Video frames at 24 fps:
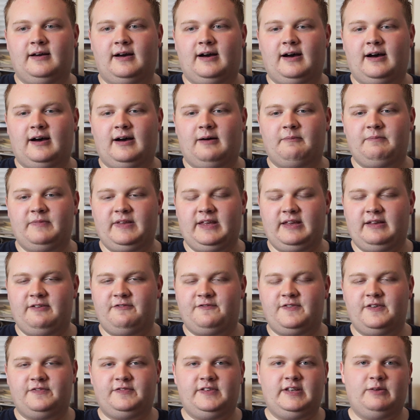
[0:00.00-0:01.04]
um, the
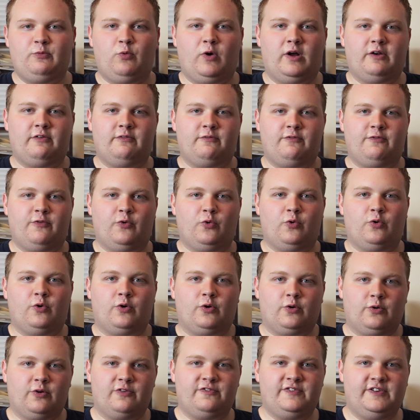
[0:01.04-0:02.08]
51.4
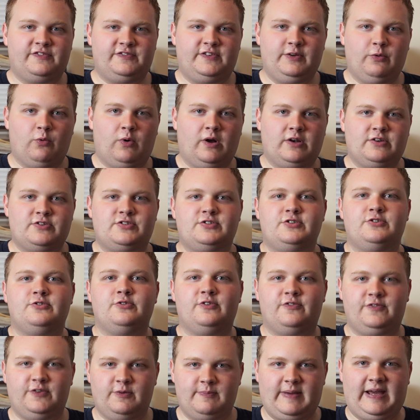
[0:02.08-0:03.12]
or
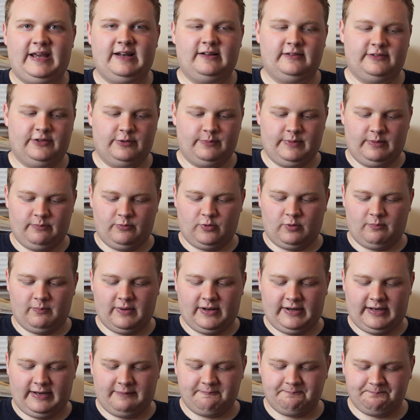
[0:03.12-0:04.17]
51.2 if you paid a little bit more
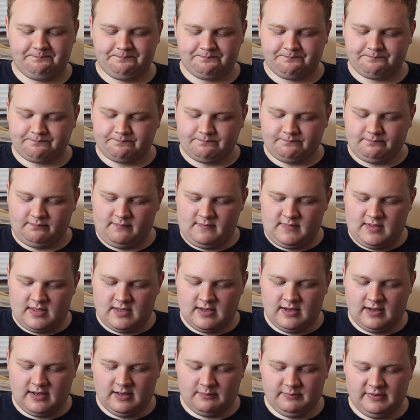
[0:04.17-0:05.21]
money.
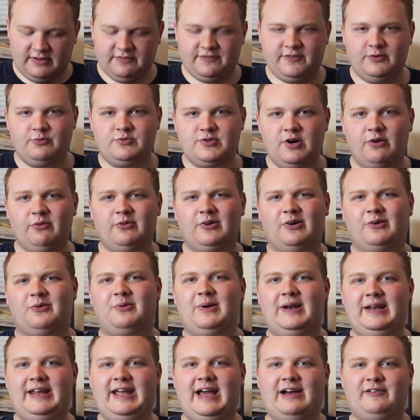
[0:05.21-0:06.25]
Um, if you don't
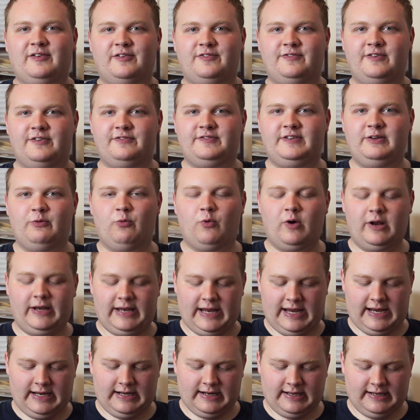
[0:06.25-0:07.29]
already have a
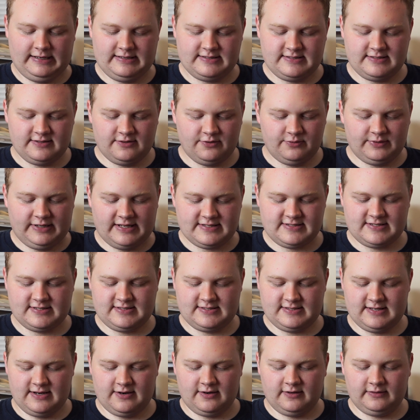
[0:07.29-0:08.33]
51.8, I don't
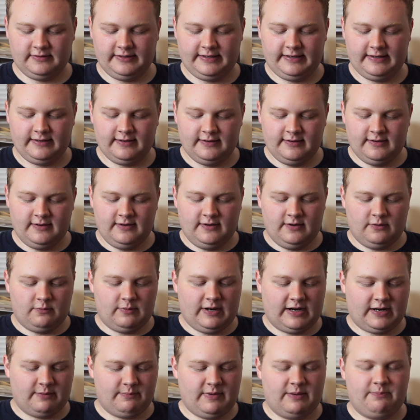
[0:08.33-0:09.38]
necessarily
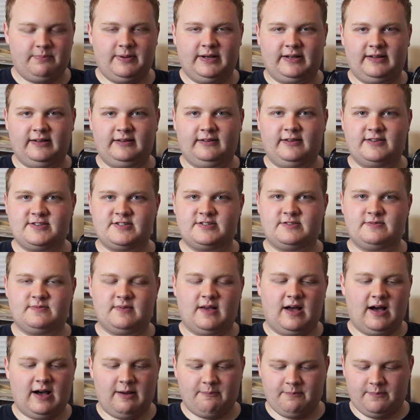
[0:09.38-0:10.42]
recommend picking this
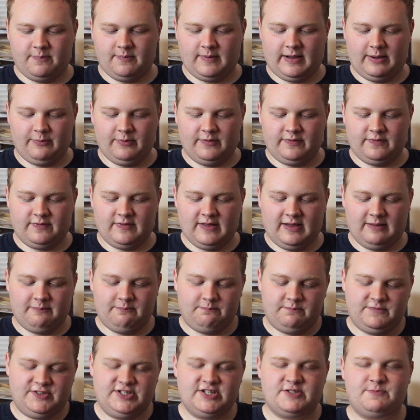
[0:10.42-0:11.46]
up. I would,
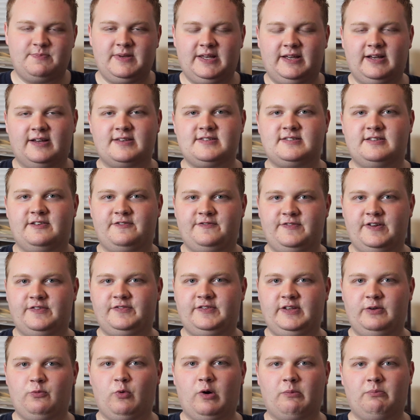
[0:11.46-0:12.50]
just because the
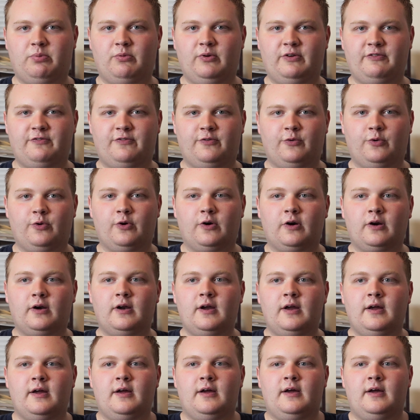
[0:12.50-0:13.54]
51.4